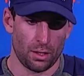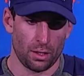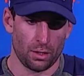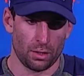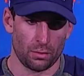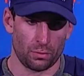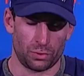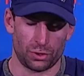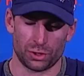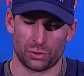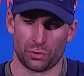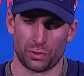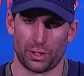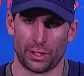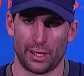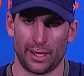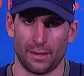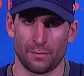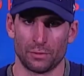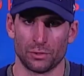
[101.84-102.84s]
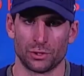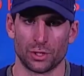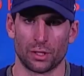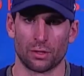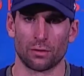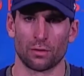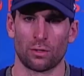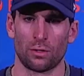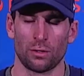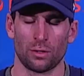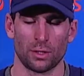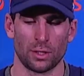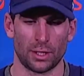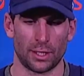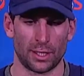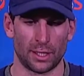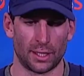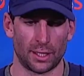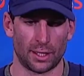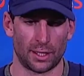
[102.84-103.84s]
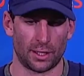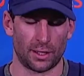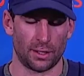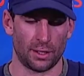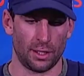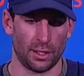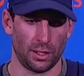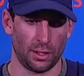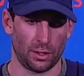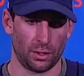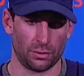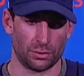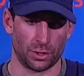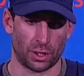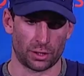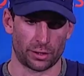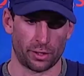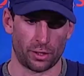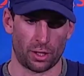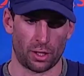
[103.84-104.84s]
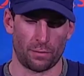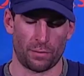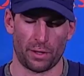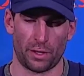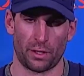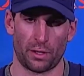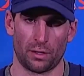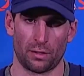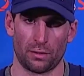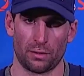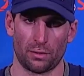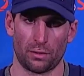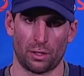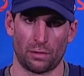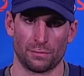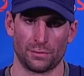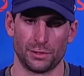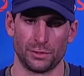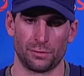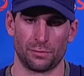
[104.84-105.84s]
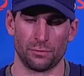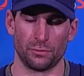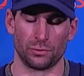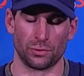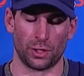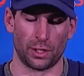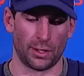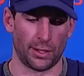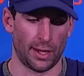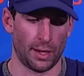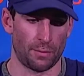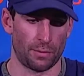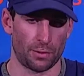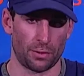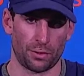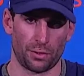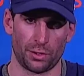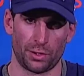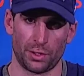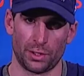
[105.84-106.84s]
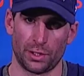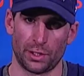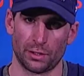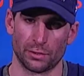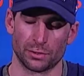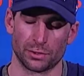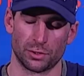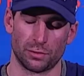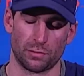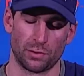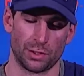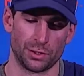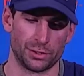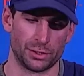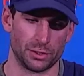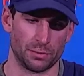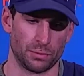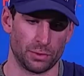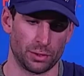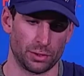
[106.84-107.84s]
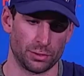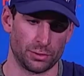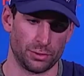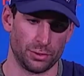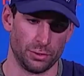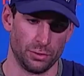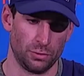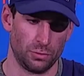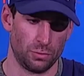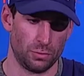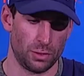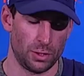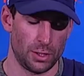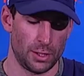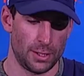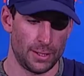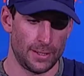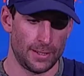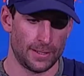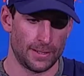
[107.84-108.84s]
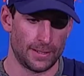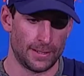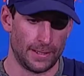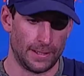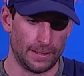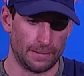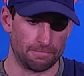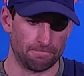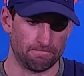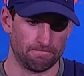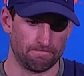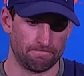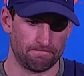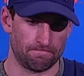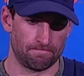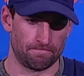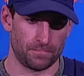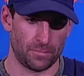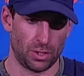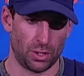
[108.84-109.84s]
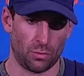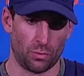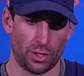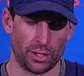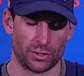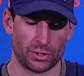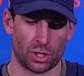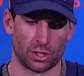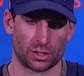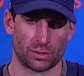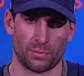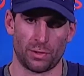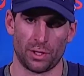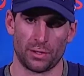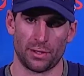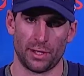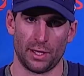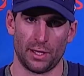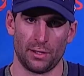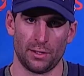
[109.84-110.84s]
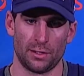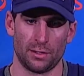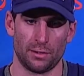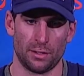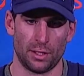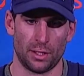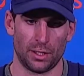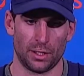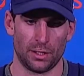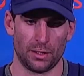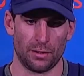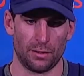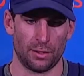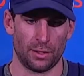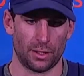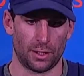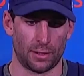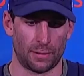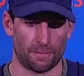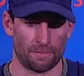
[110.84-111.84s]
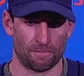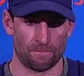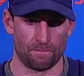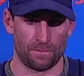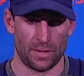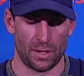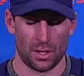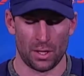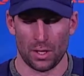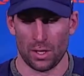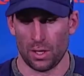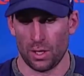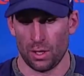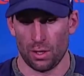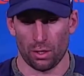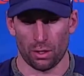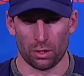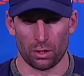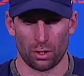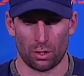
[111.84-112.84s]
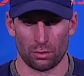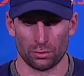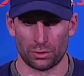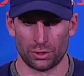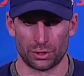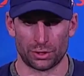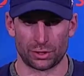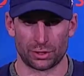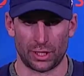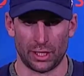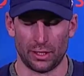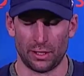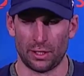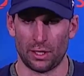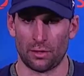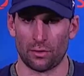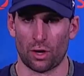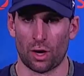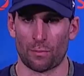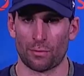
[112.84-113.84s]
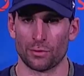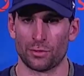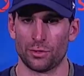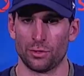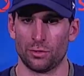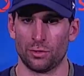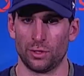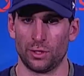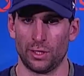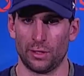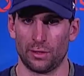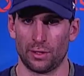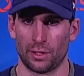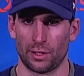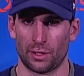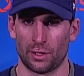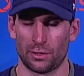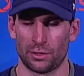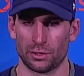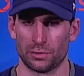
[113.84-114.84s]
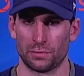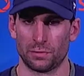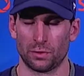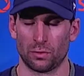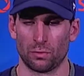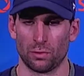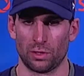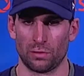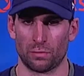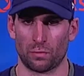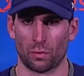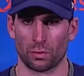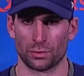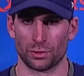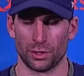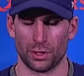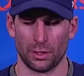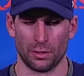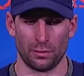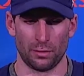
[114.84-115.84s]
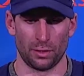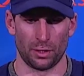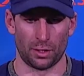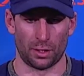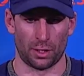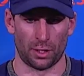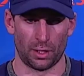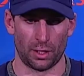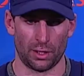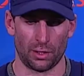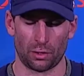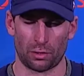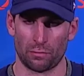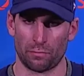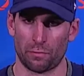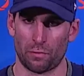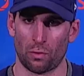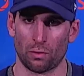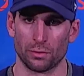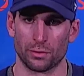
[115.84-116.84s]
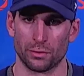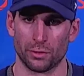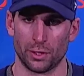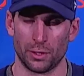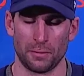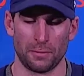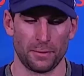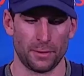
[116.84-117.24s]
Just with the game in general, you know, talked a lot about it obviously through training camp and early in the year. So very similar to, you know, when I talked about it then. And you know, just getting another opportunity, I think, just feel really fortunate and looking forward to it.